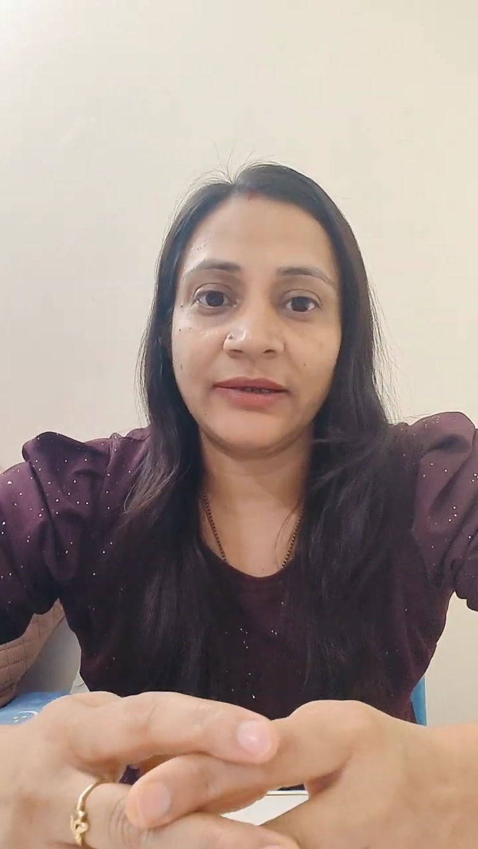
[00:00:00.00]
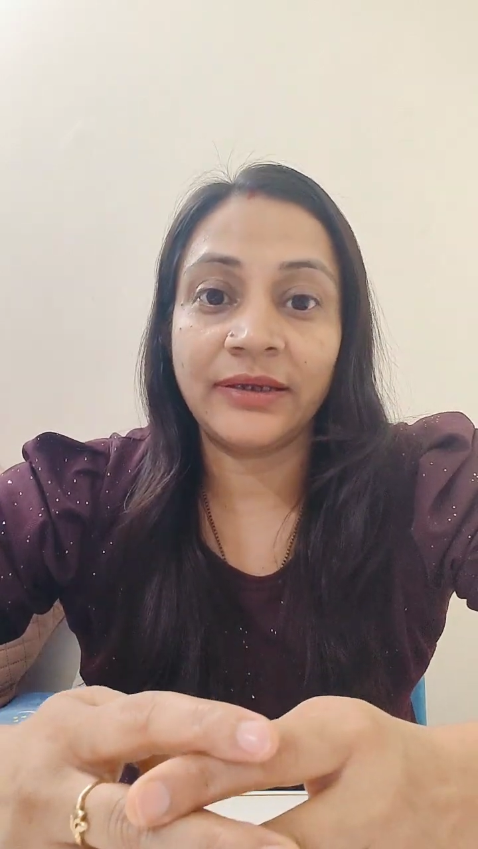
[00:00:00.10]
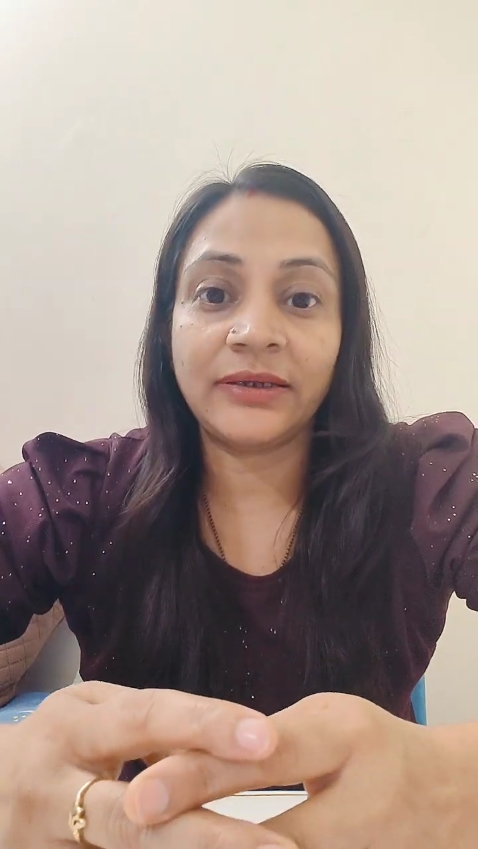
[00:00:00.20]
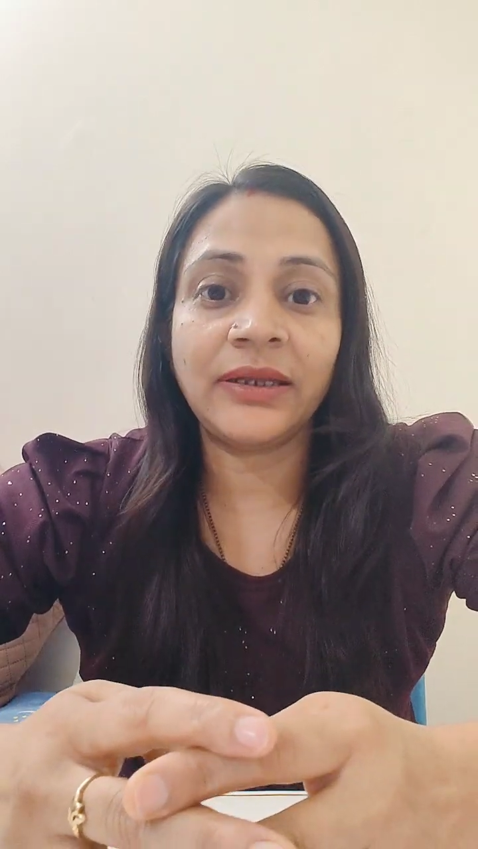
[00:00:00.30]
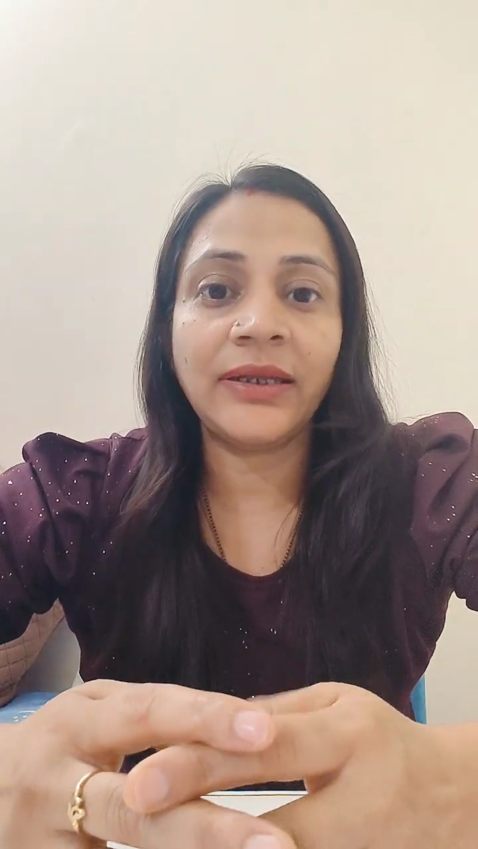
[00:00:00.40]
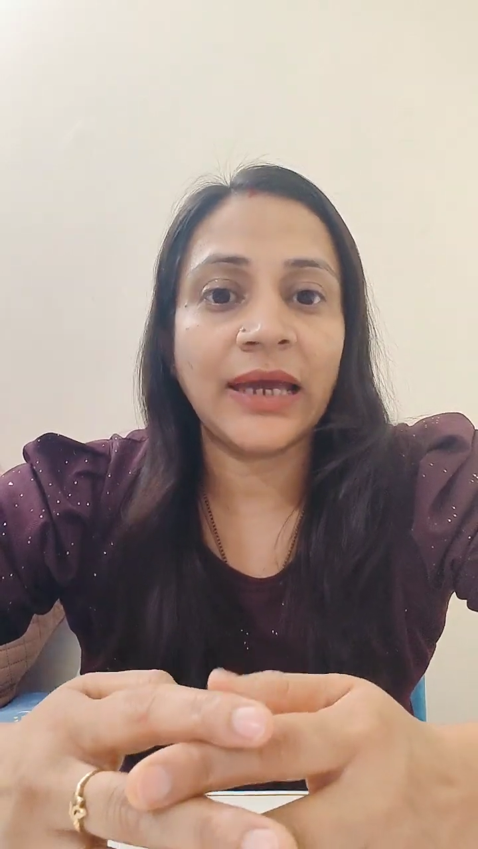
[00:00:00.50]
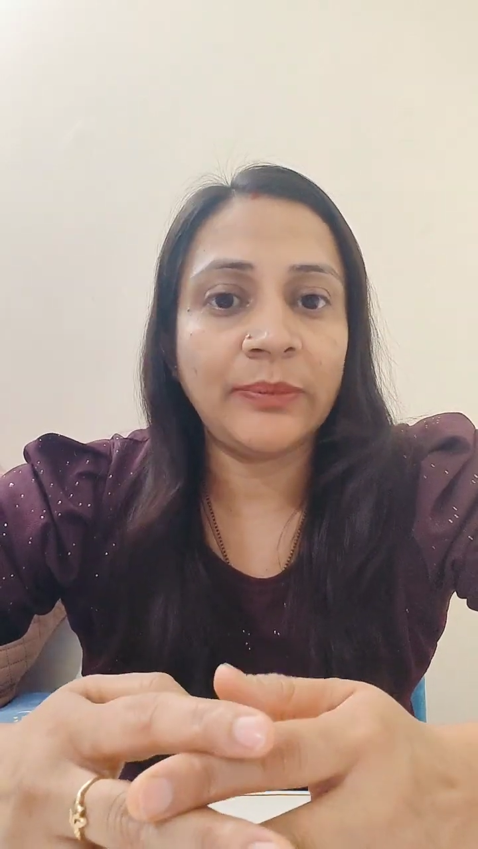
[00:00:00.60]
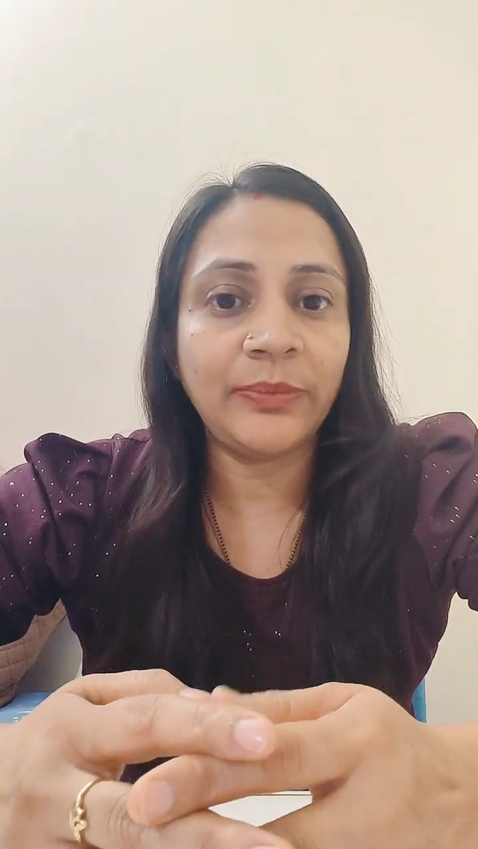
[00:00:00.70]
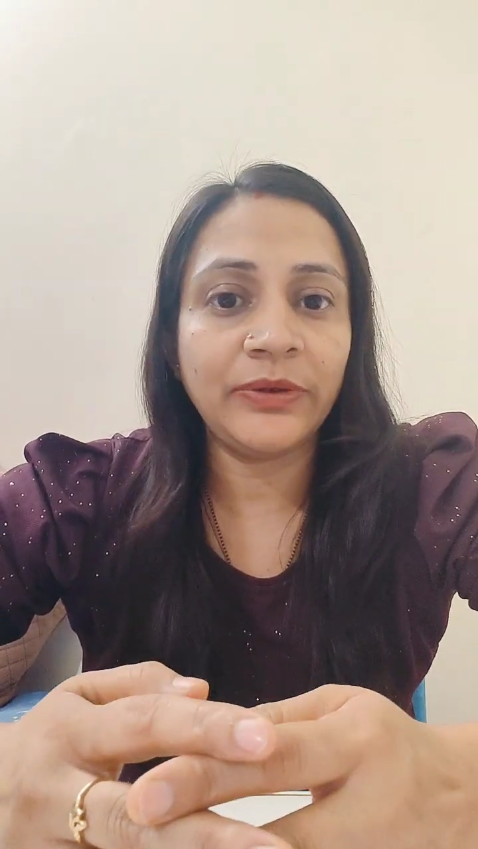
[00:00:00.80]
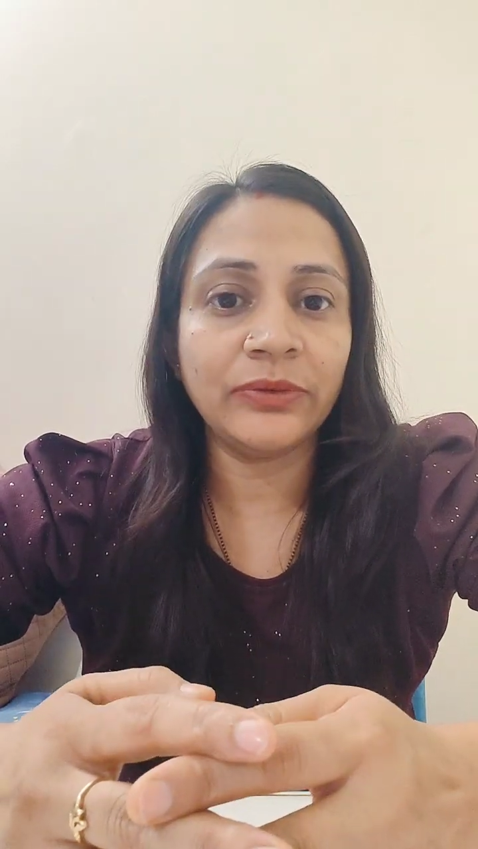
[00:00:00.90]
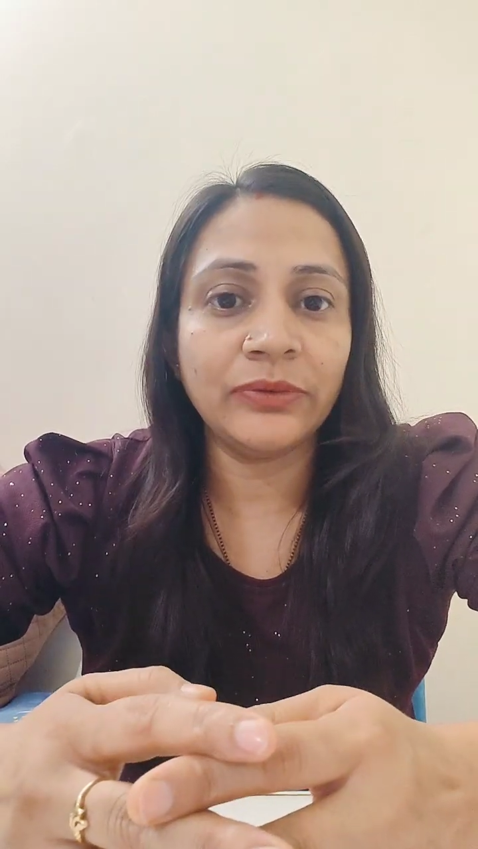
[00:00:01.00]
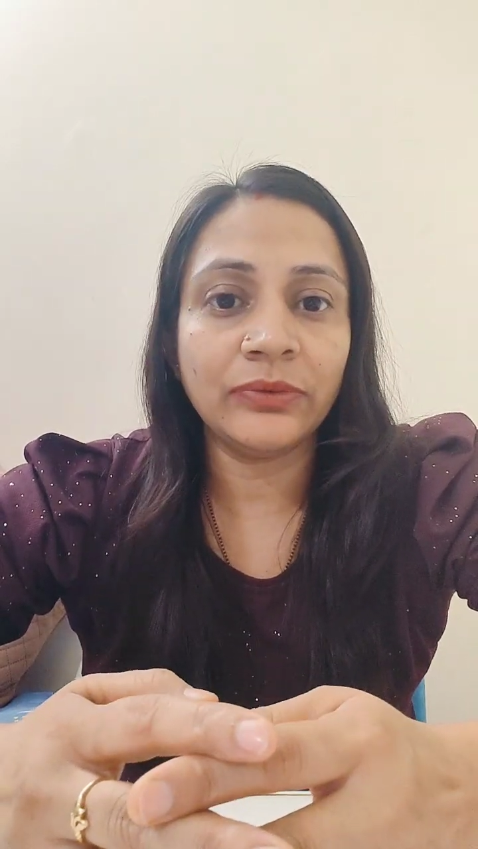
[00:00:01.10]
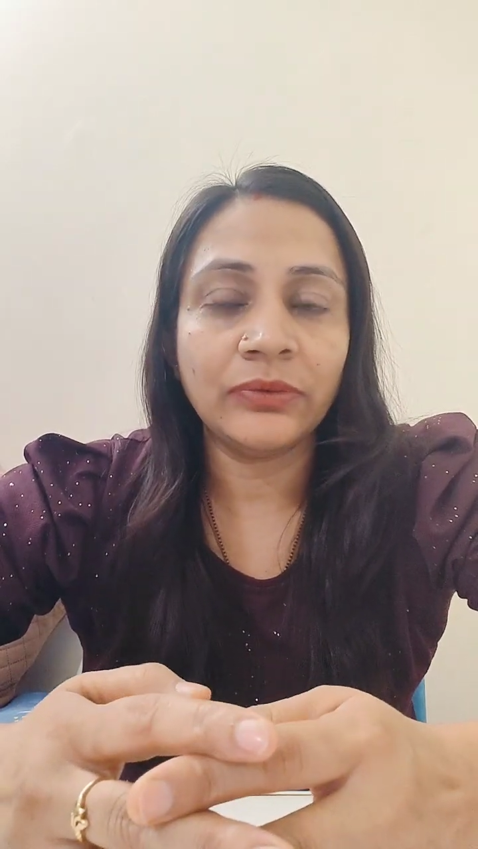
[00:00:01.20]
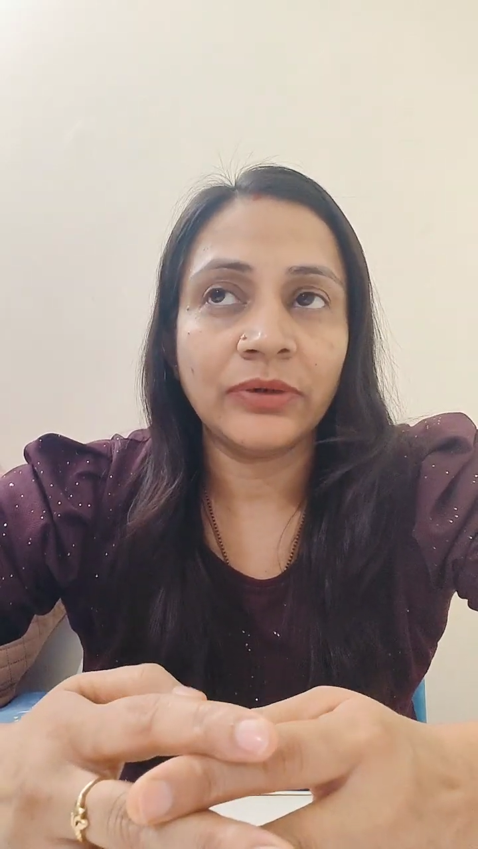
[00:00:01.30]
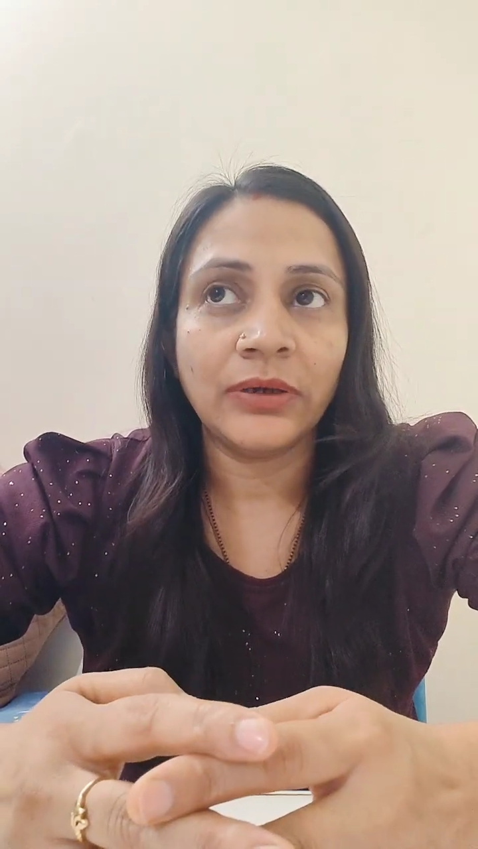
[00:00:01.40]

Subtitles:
that can help you,